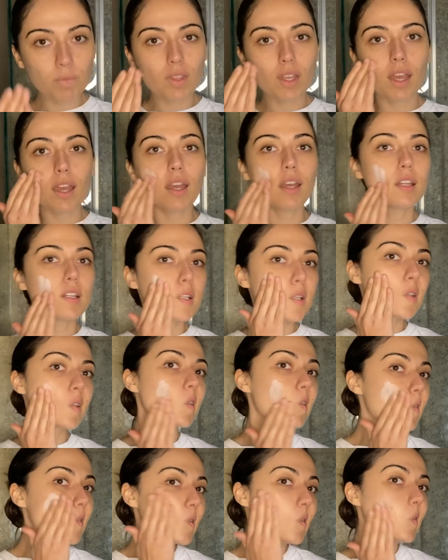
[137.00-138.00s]
And
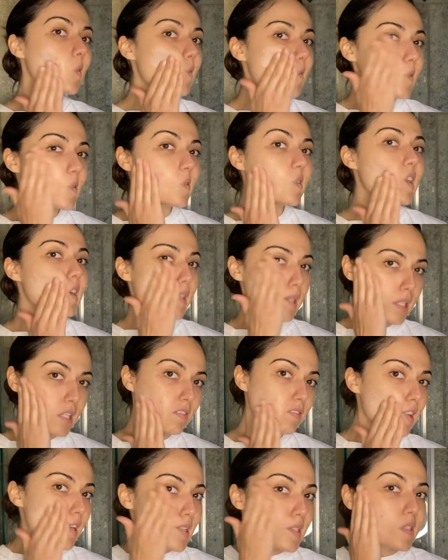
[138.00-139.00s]
this is nothing
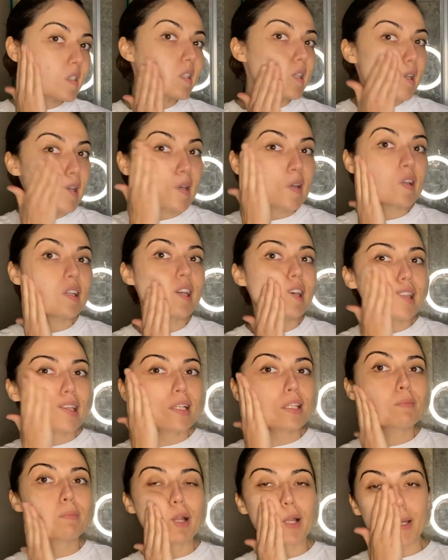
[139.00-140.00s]
fancy, nothing
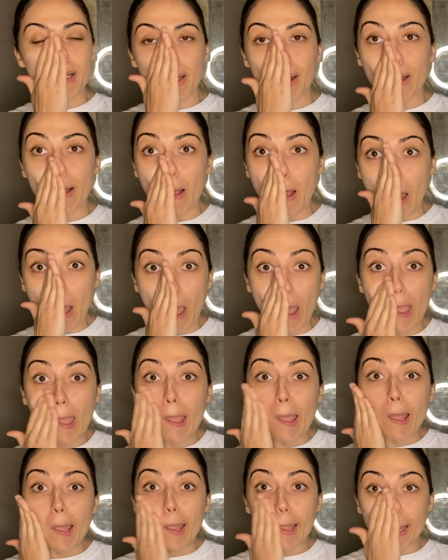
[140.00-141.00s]
special.
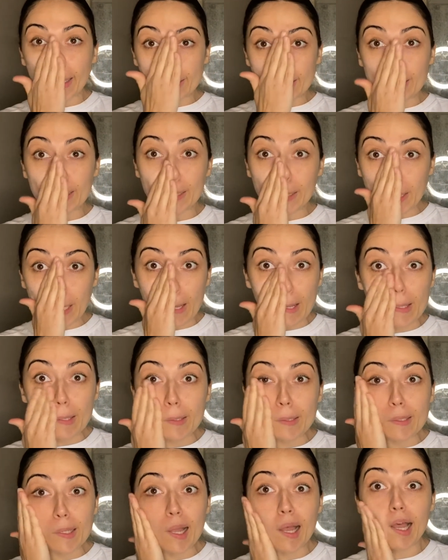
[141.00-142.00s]
It's
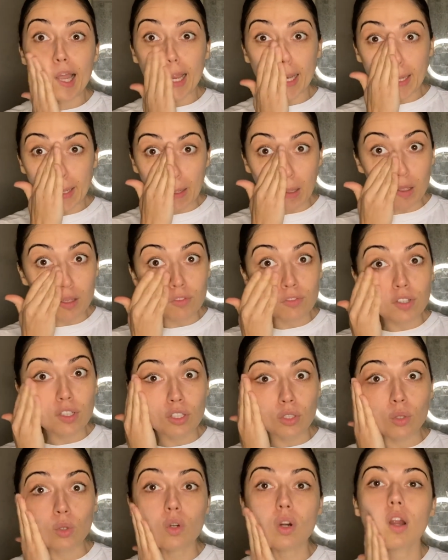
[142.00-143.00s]
just kind of
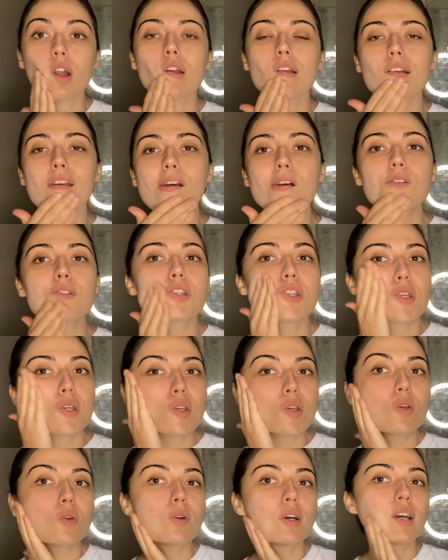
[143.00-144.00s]
your
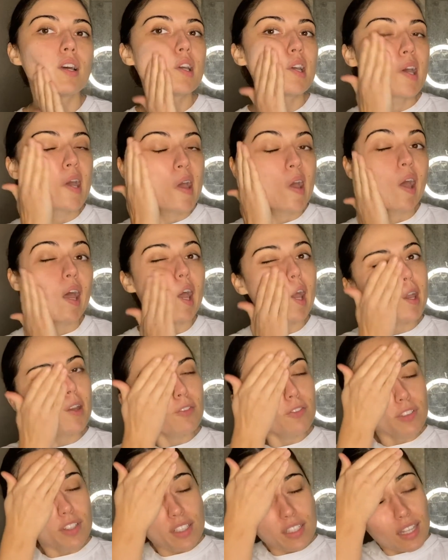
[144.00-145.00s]
go-to
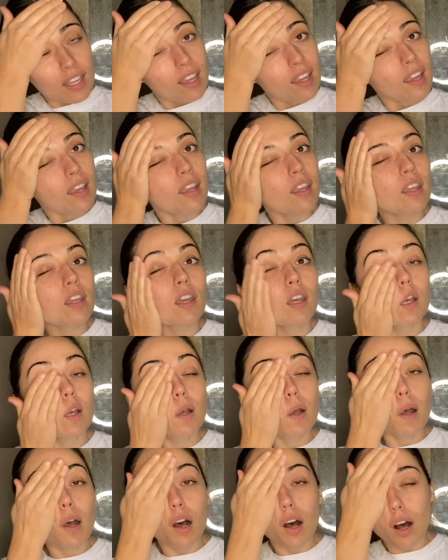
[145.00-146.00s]
everyday
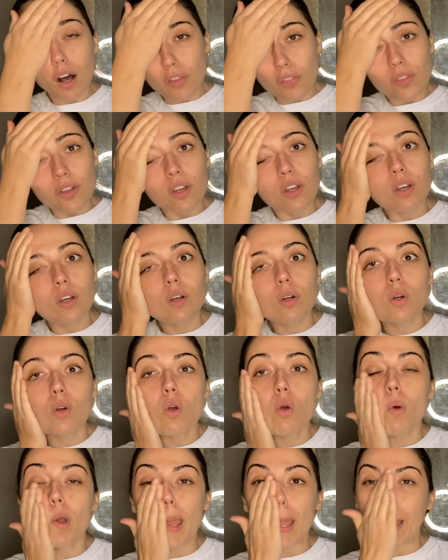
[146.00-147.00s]
on the go,
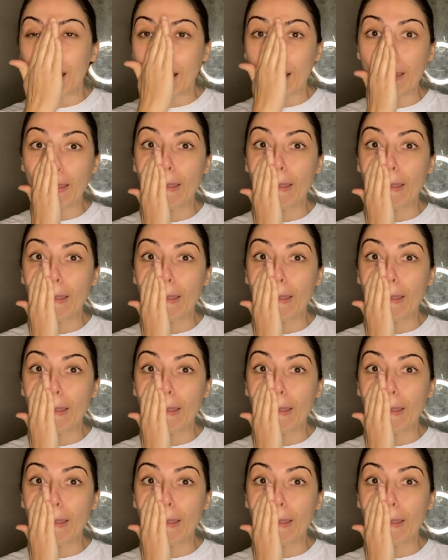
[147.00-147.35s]
quick.